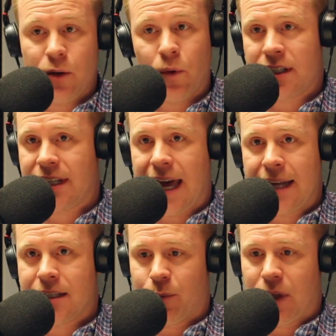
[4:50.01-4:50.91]
He wants to
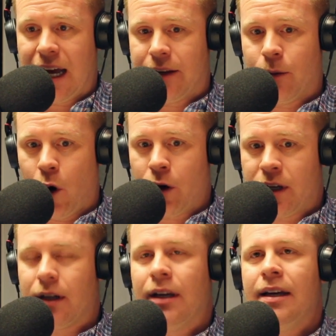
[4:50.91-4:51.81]
add supply to the
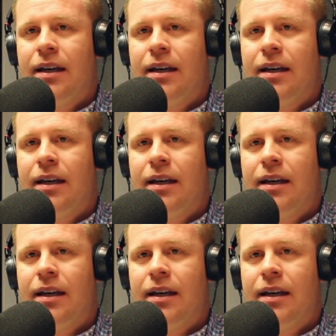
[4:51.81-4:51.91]
market.